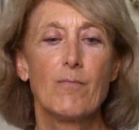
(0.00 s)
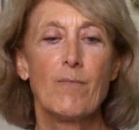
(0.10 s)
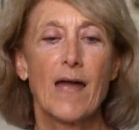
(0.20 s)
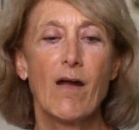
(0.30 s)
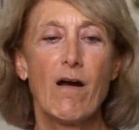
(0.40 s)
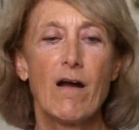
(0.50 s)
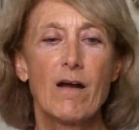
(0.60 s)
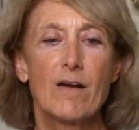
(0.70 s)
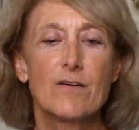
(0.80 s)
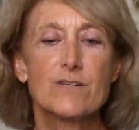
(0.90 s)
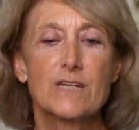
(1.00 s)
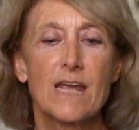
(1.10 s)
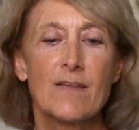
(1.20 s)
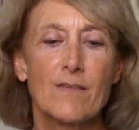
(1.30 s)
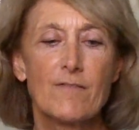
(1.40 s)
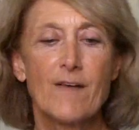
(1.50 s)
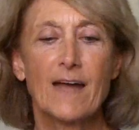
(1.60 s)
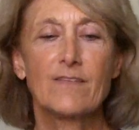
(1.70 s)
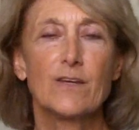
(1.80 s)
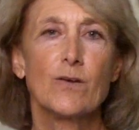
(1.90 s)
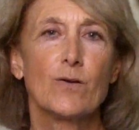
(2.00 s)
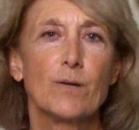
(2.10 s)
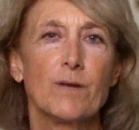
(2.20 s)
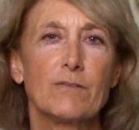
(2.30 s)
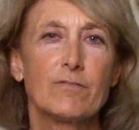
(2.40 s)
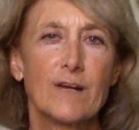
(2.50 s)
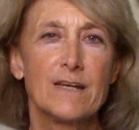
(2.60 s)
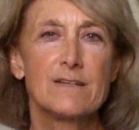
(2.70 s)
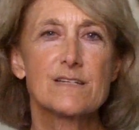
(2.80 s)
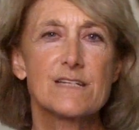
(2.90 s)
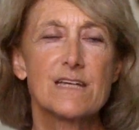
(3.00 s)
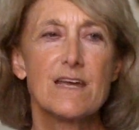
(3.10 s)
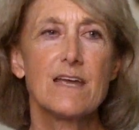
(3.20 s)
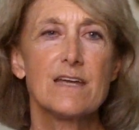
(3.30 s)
my heart and the fact that Yoga Among Friends